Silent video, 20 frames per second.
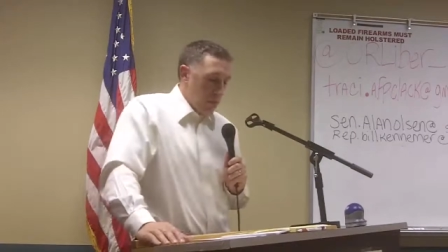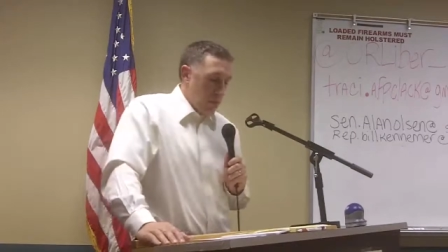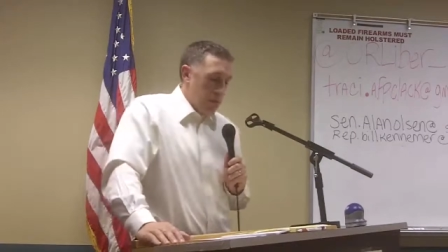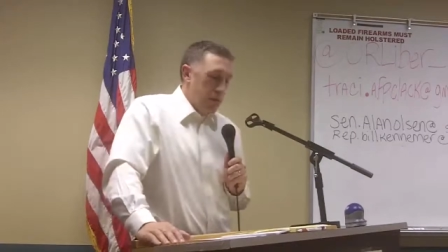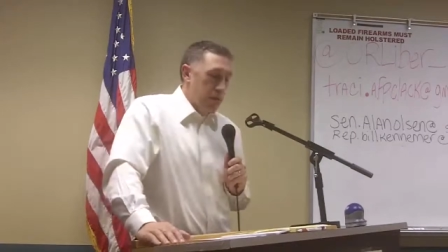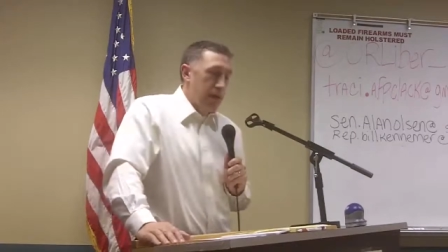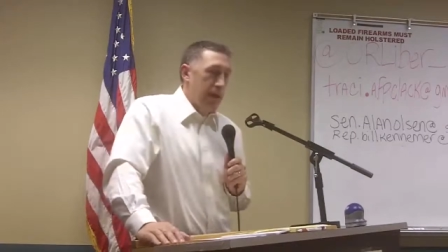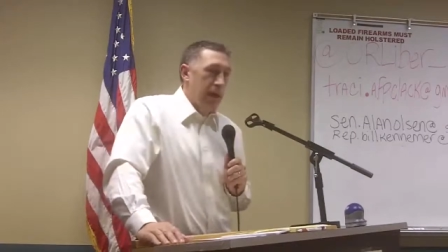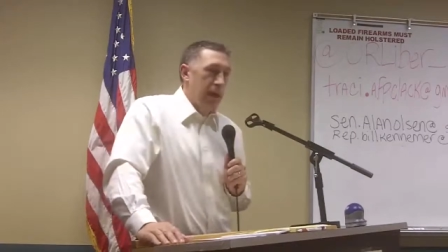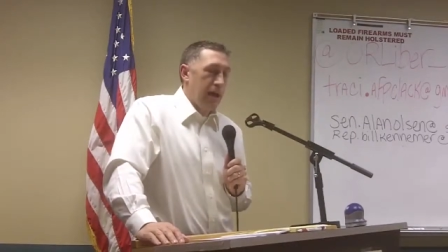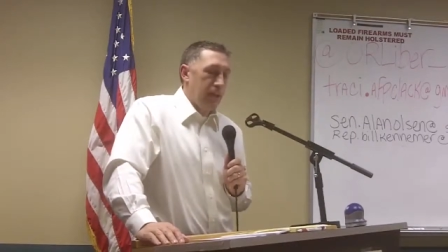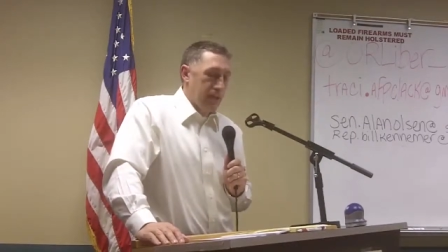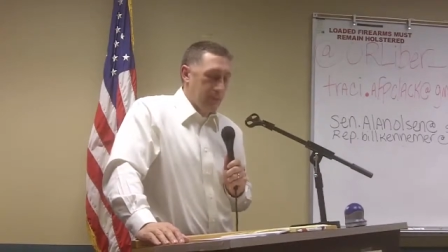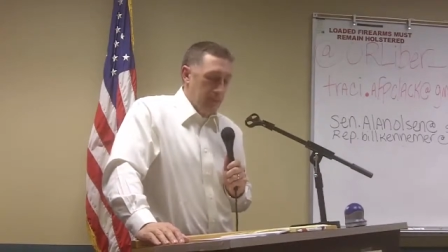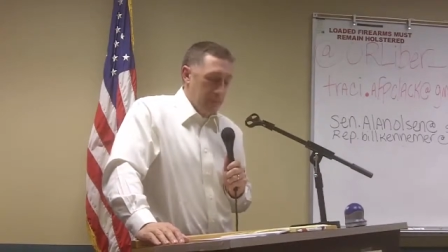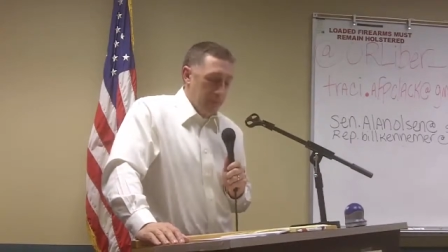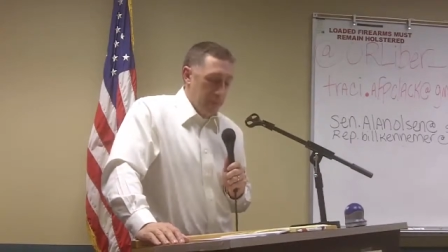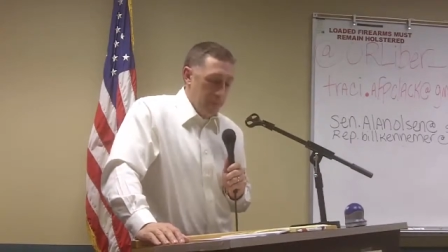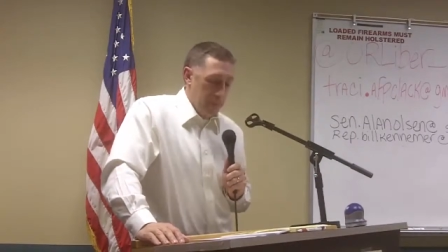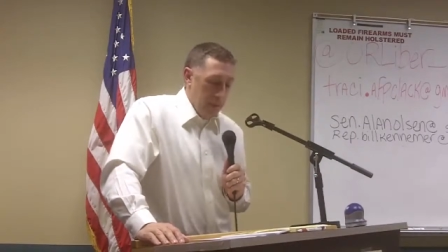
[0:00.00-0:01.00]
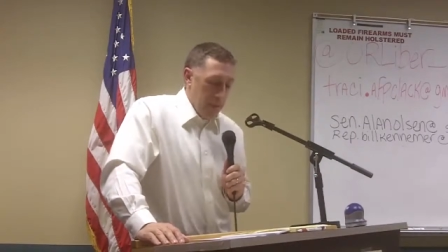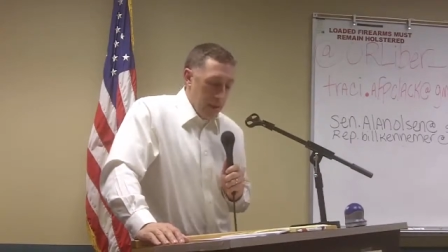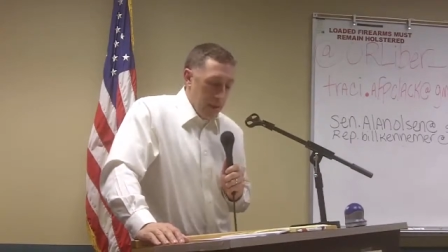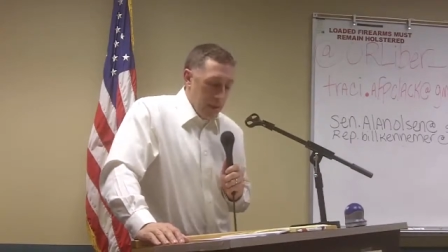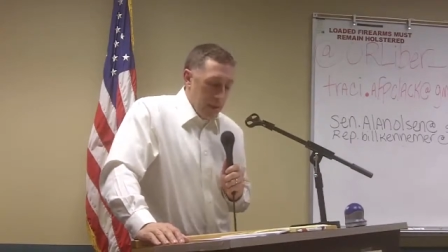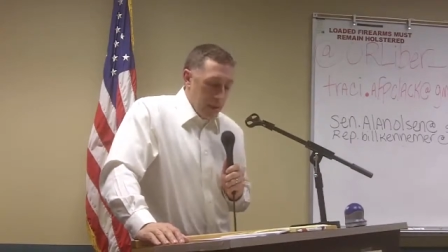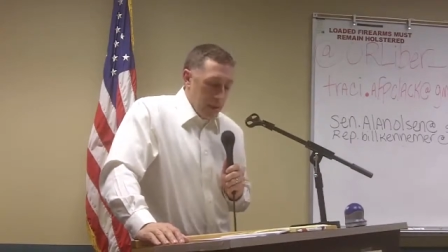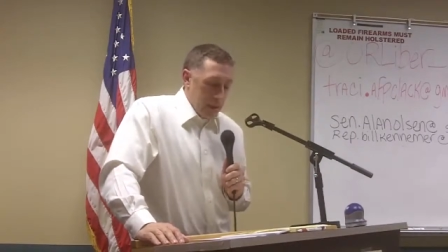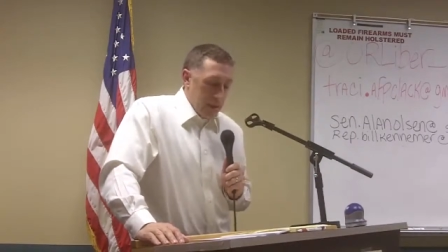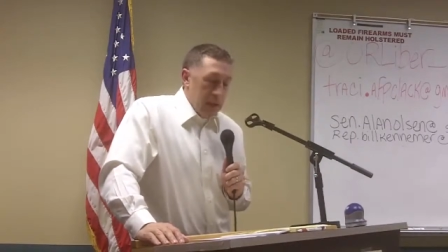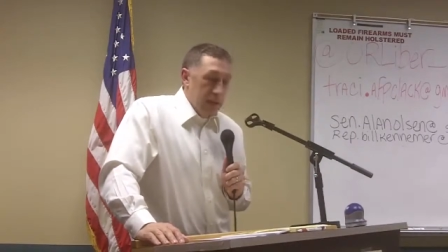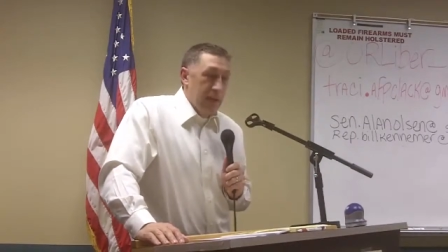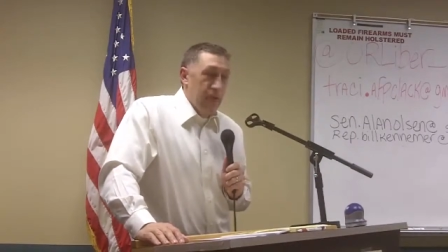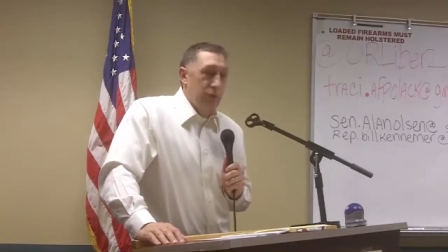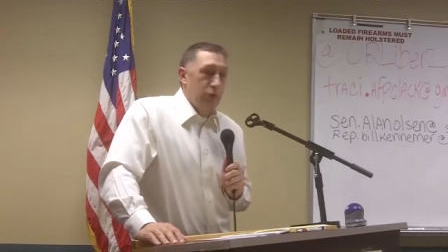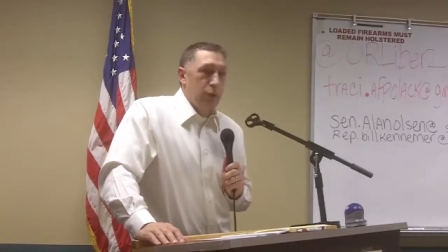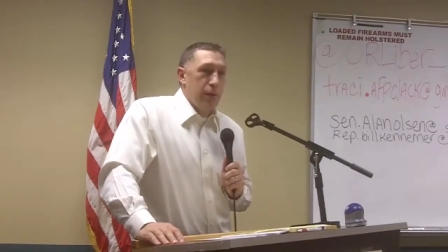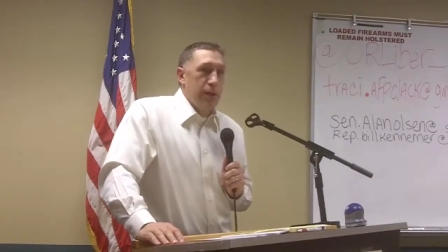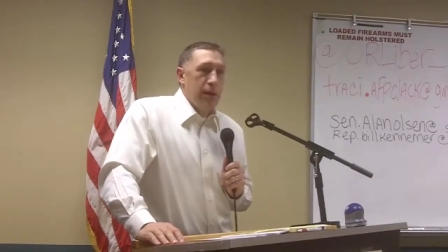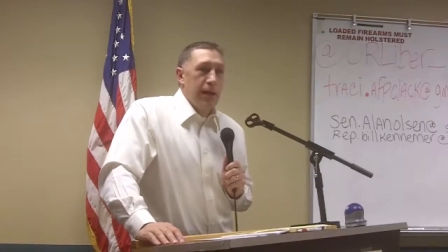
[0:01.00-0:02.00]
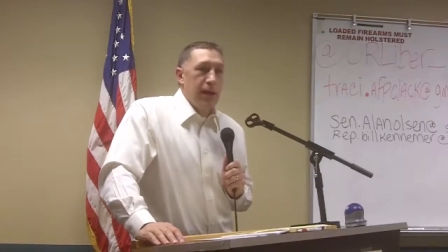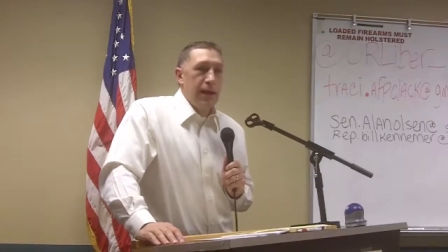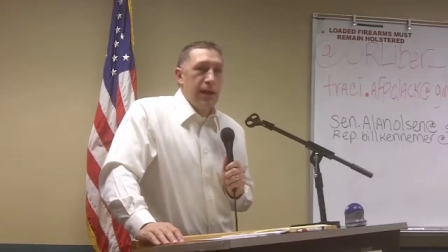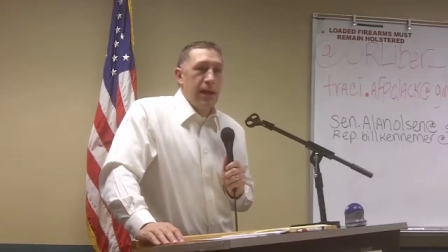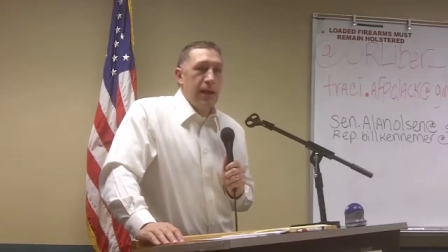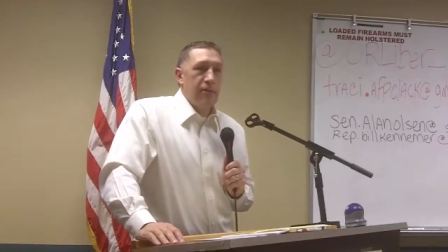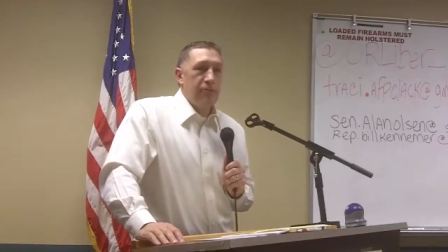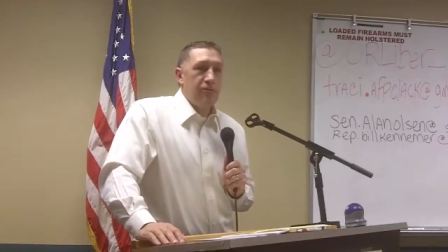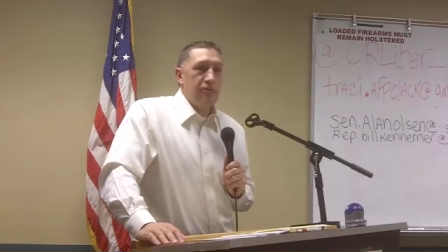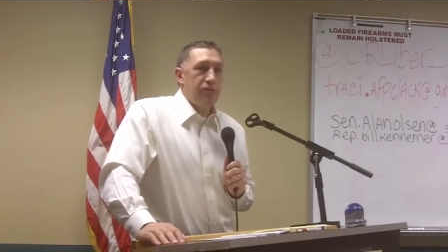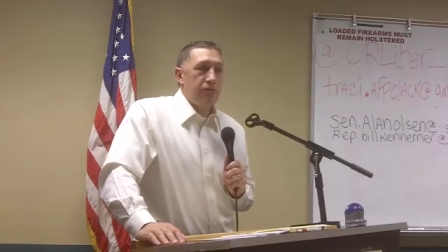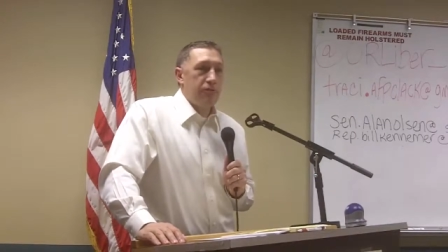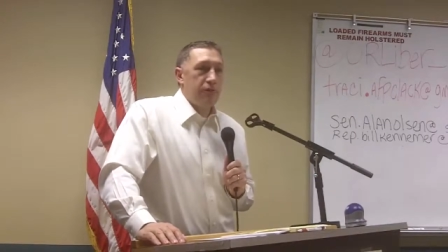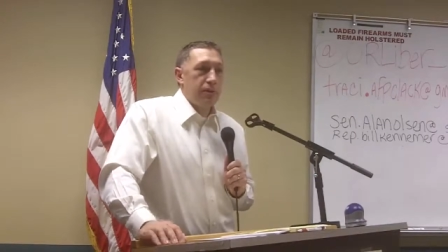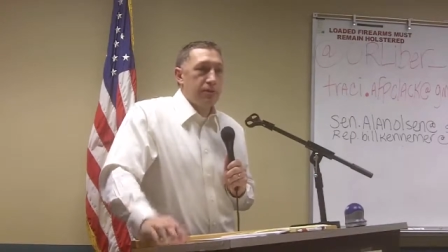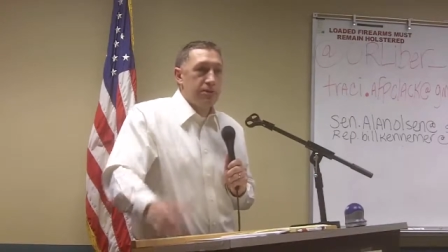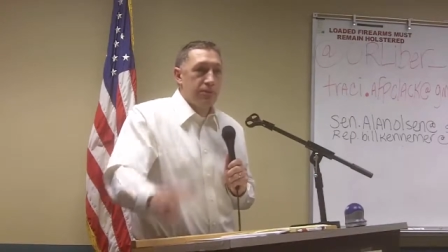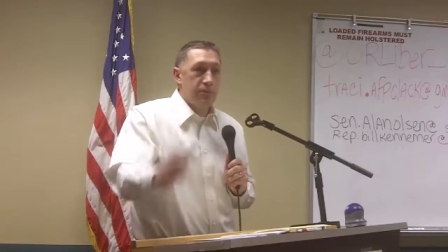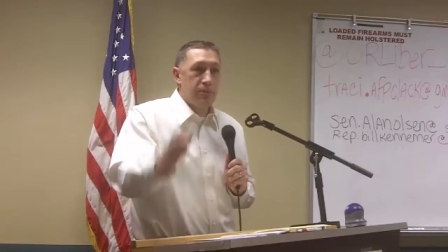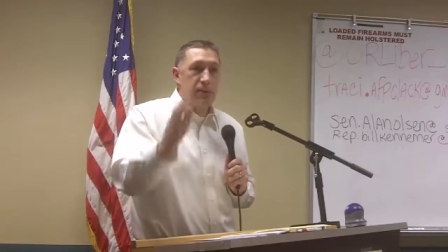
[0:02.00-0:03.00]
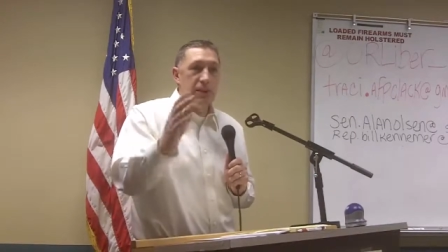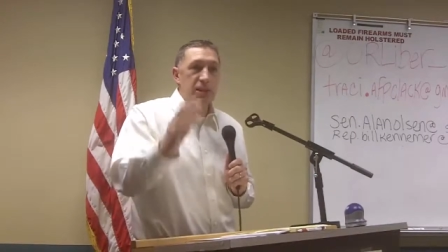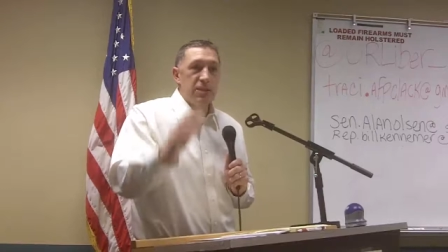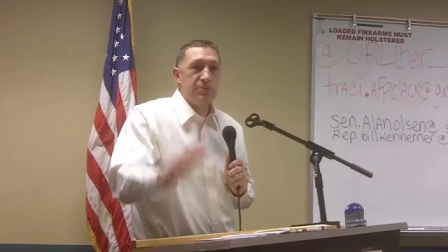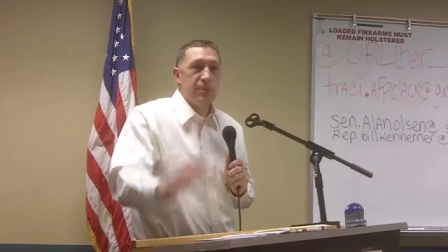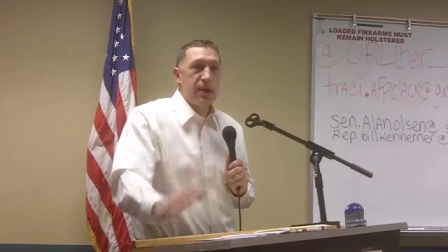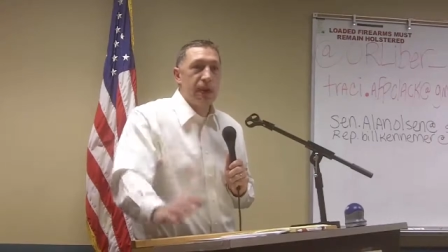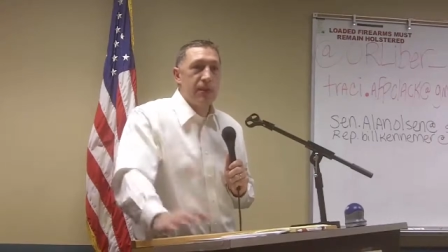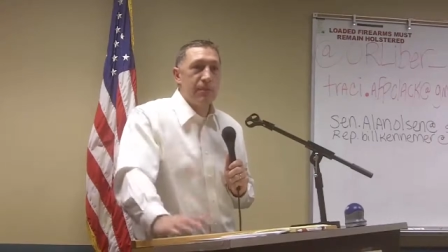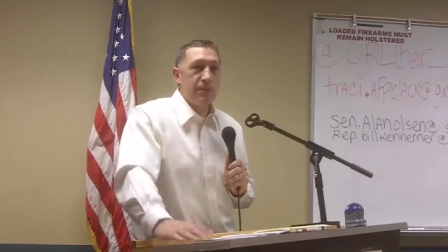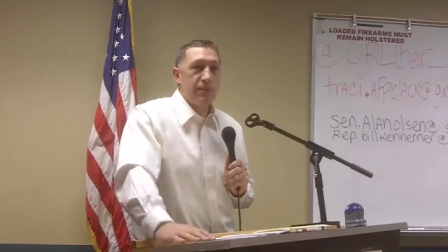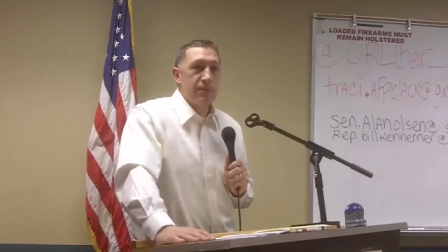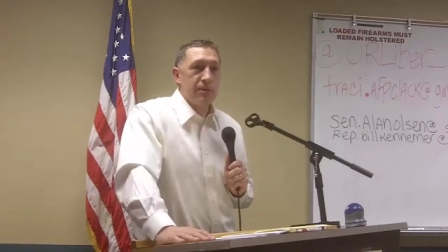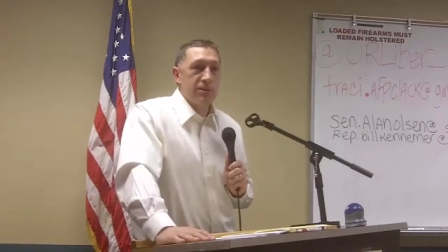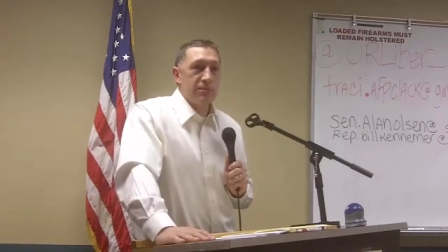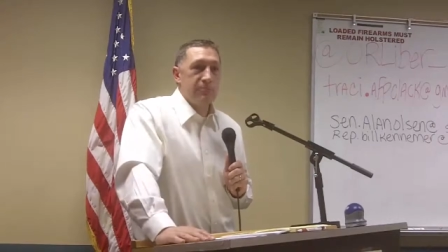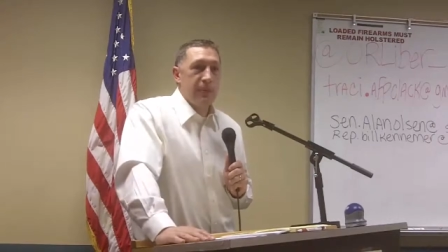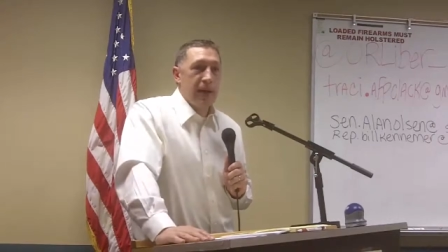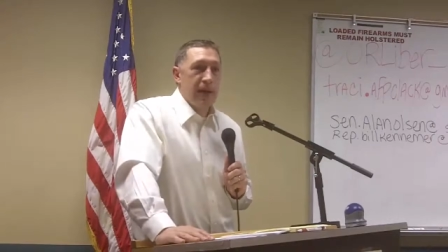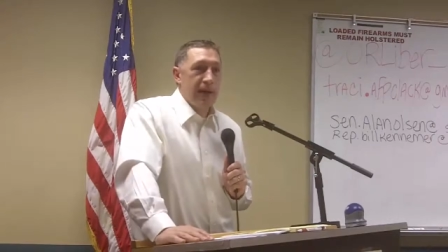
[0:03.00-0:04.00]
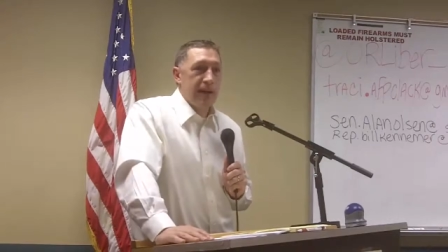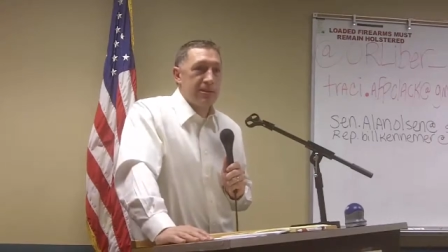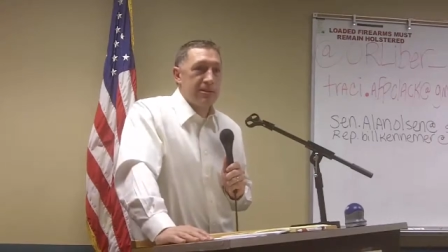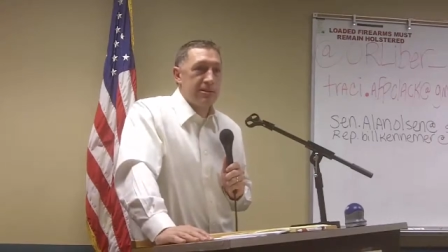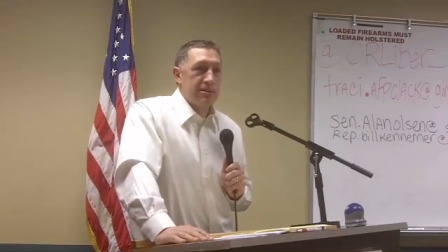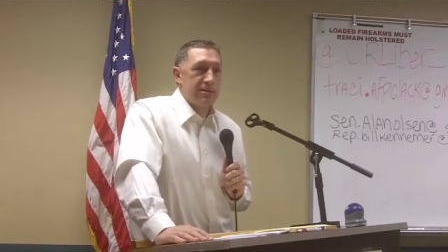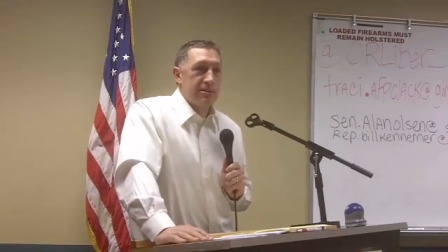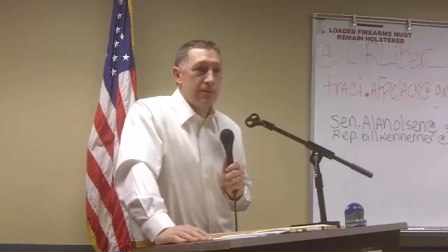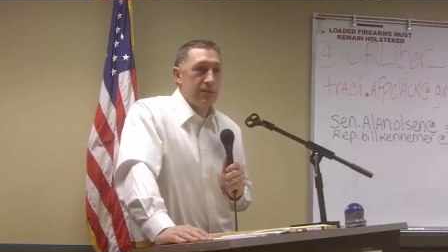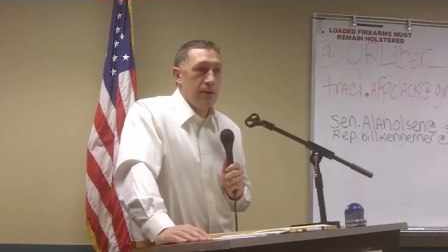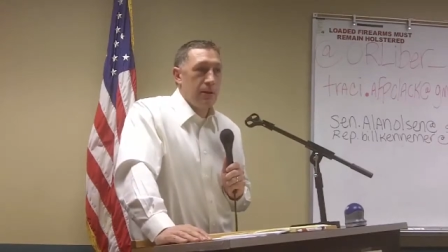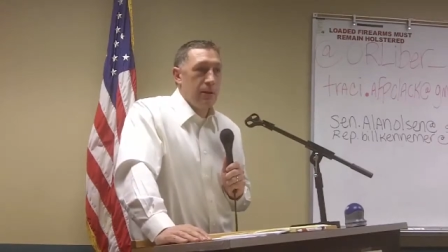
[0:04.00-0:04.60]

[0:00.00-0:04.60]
what would happen if we have some of these bad bills passed